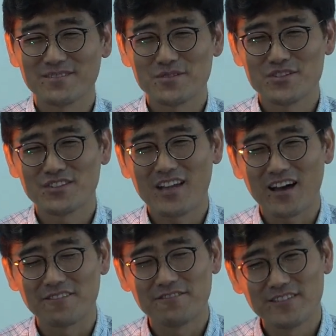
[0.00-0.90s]
And would you
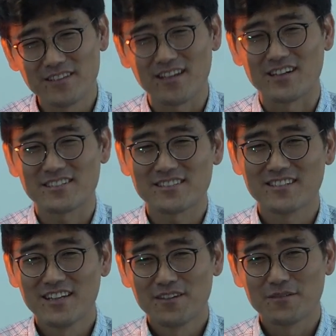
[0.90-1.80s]
now fill us
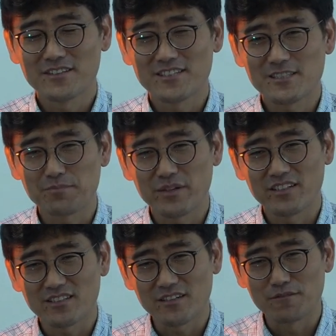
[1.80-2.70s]
with the
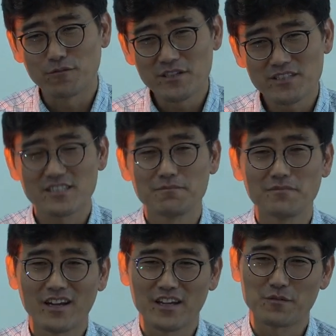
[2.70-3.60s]
spirit of
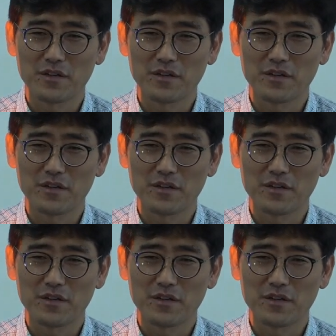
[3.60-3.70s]
wisdom and